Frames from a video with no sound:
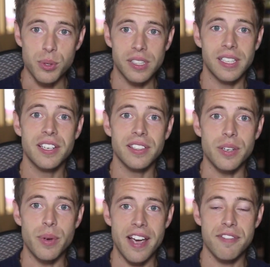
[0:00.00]
So
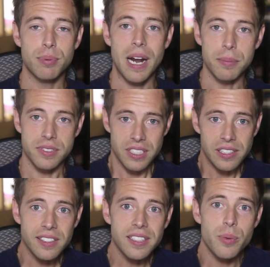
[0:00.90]
clearly we have problems.
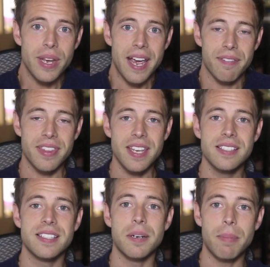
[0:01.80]
Clearly we have
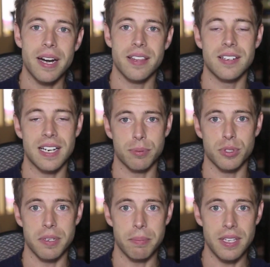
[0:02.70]
things in our body that are not
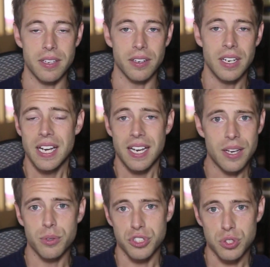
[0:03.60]
supposed to be there. And
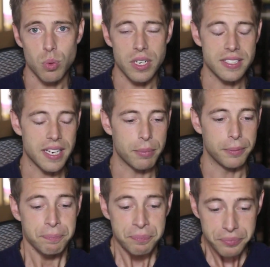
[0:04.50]
that was just one
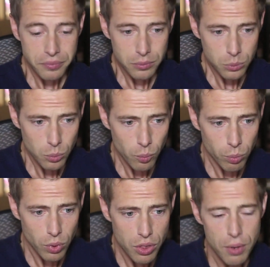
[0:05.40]
example.
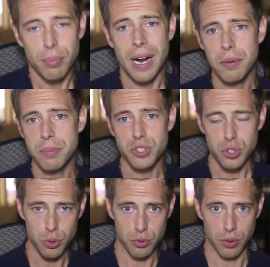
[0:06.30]
The problem is
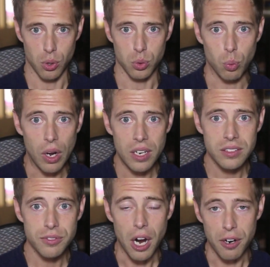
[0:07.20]
twofold.
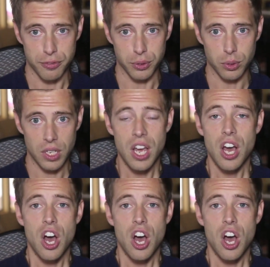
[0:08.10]
One, our food.